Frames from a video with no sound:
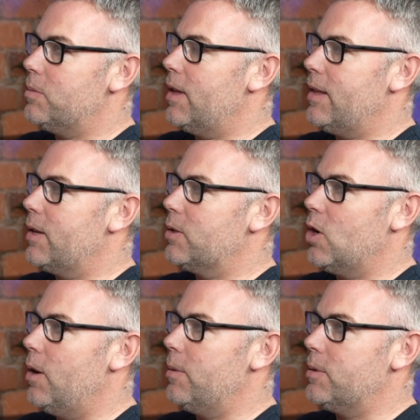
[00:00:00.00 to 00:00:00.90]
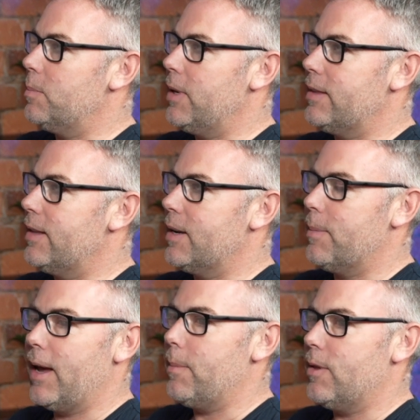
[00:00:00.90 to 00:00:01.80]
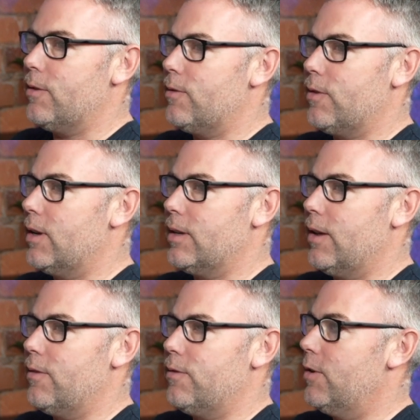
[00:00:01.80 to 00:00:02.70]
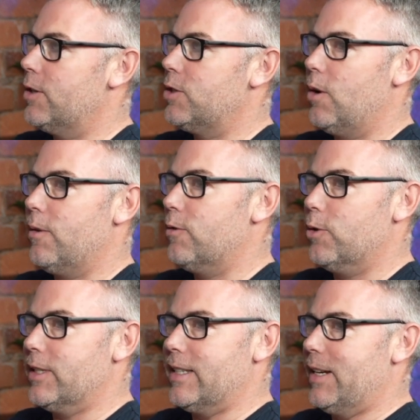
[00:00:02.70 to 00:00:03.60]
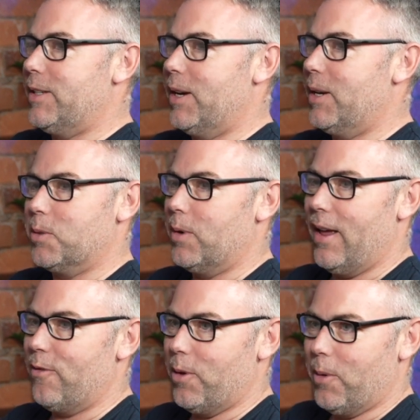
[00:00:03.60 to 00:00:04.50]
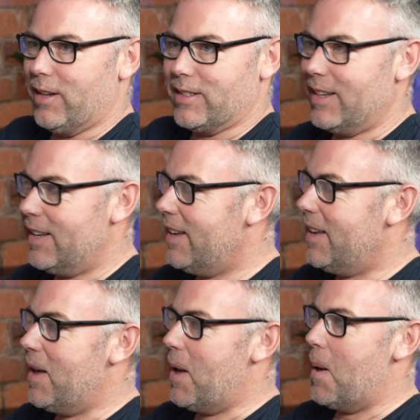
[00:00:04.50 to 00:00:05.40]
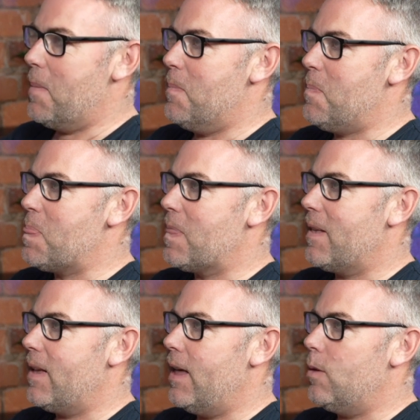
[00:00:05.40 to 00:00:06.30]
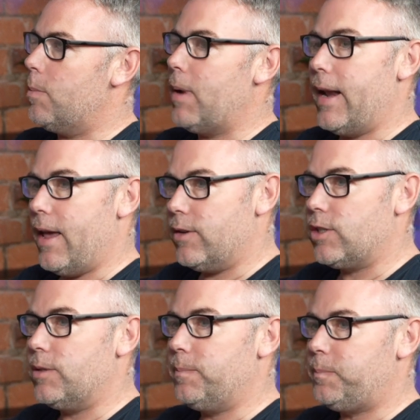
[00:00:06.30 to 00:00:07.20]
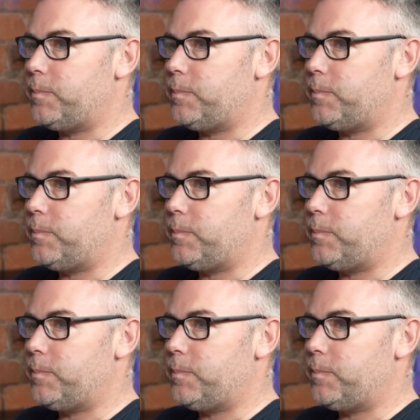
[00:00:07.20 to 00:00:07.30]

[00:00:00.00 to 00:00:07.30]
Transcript: I think at the time there was a big thing about it being the first time in 46 years, whoever it was. And then we played Everton.